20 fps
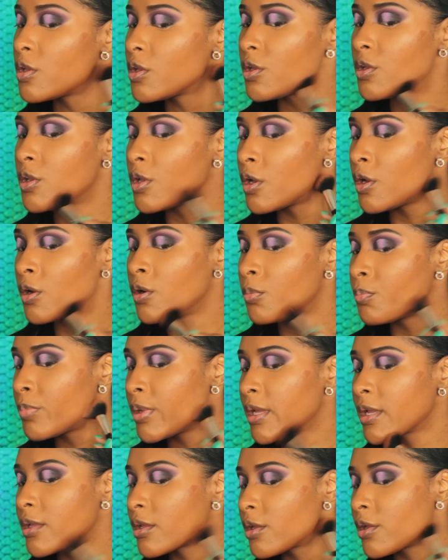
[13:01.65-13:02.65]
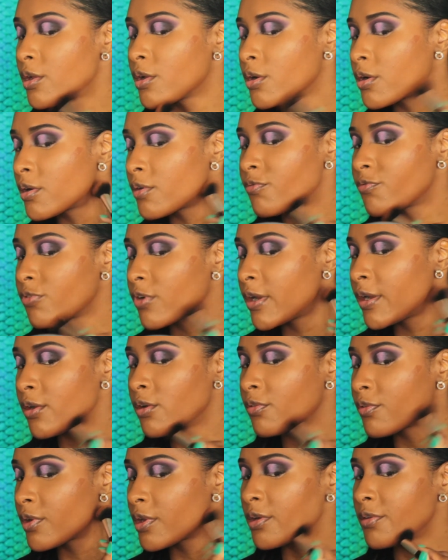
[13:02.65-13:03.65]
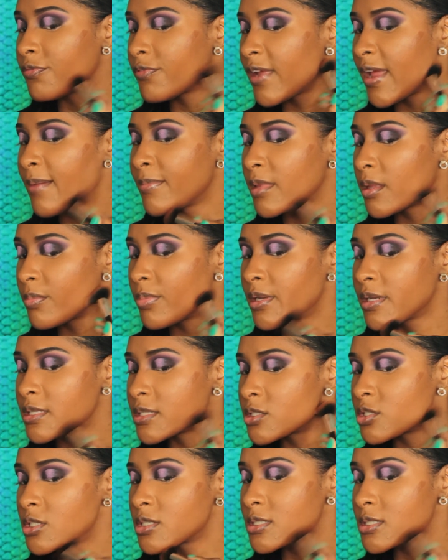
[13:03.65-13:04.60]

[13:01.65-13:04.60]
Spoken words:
you know, pick your friend over your family. But it's